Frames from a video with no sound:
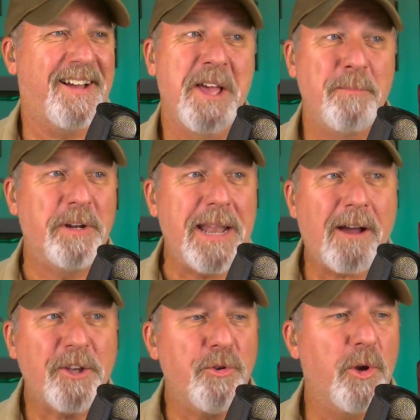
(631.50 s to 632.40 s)
But
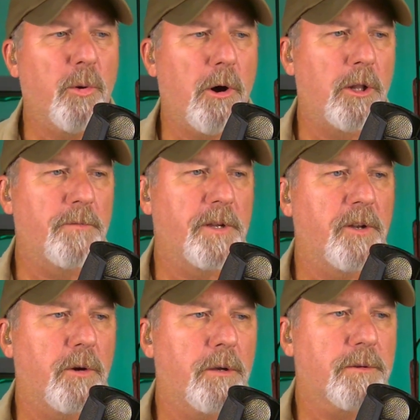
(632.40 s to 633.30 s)
now you know all of it.
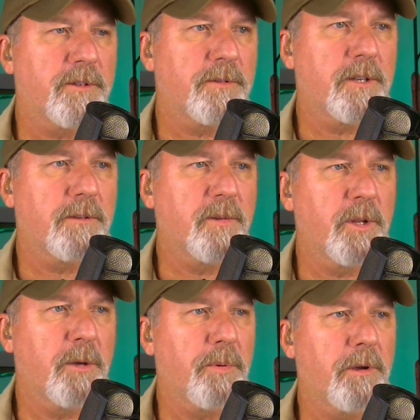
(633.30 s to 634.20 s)
No, I also saw
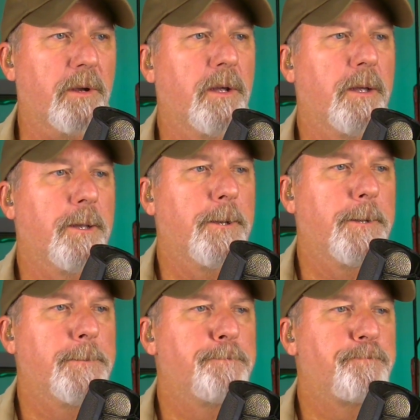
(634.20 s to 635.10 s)
somebody up here.
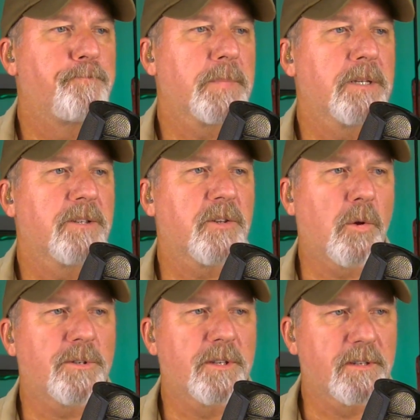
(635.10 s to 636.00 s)

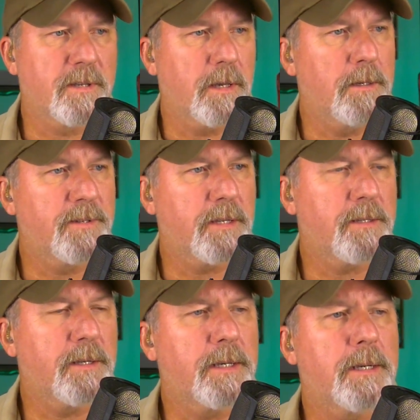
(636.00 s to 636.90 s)
Solstice, is that
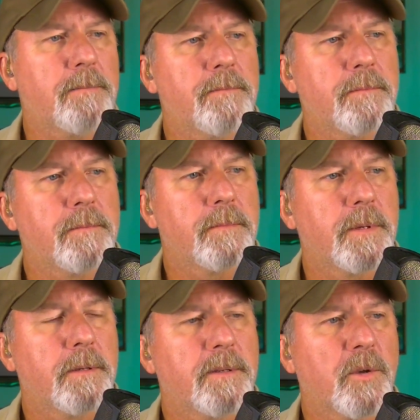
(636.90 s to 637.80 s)

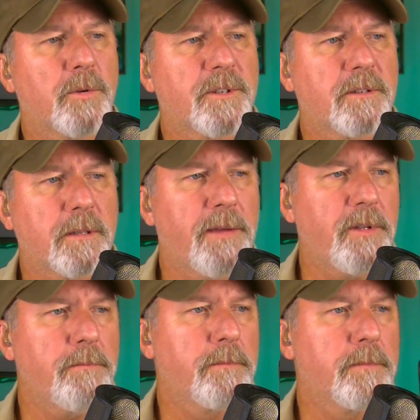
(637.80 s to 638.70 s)
Solstice
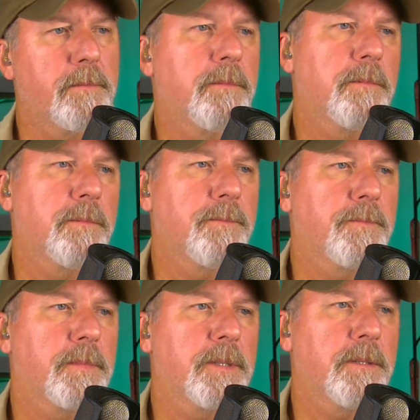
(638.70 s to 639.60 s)
11?
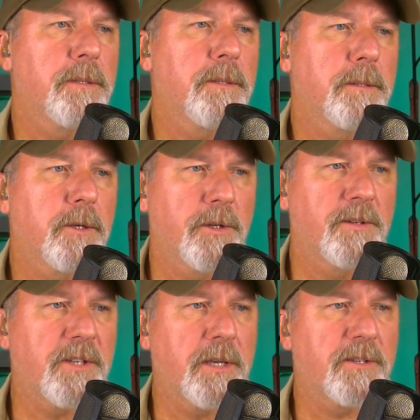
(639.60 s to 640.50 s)
Good to
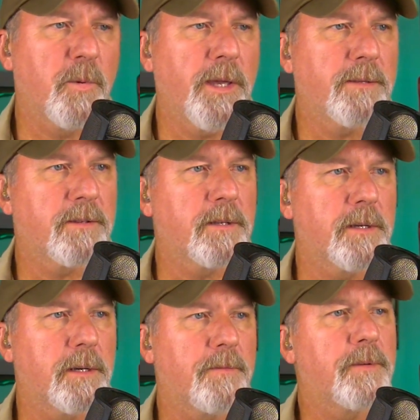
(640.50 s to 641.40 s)
see you. Swinging
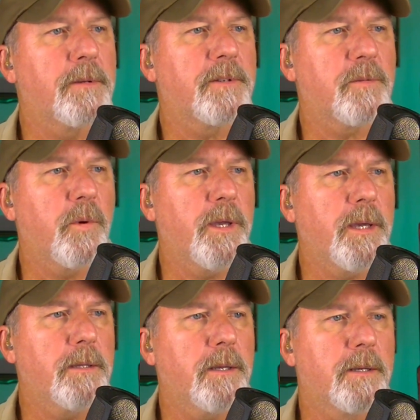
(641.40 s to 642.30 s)
stuff.
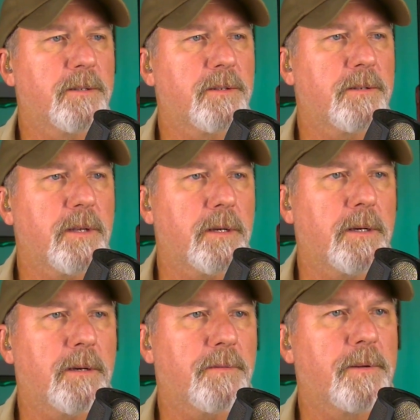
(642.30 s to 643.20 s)
Swinging
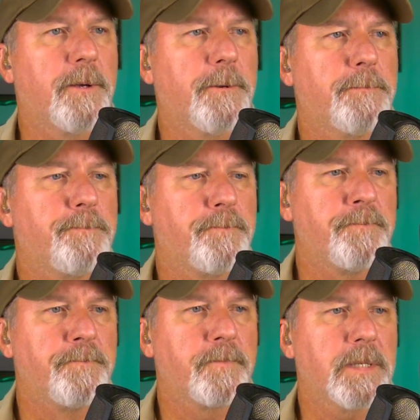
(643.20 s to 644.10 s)
stuff.
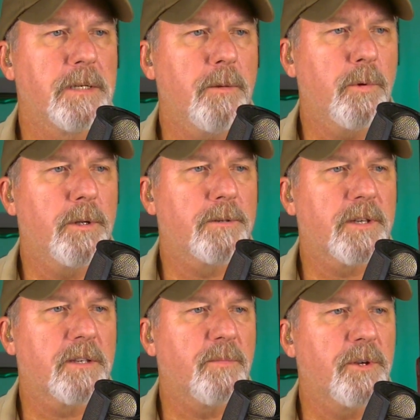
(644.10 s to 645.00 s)
Anyone else
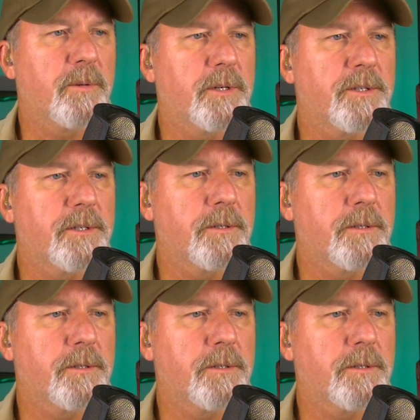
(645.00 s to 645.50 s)
ask me a question?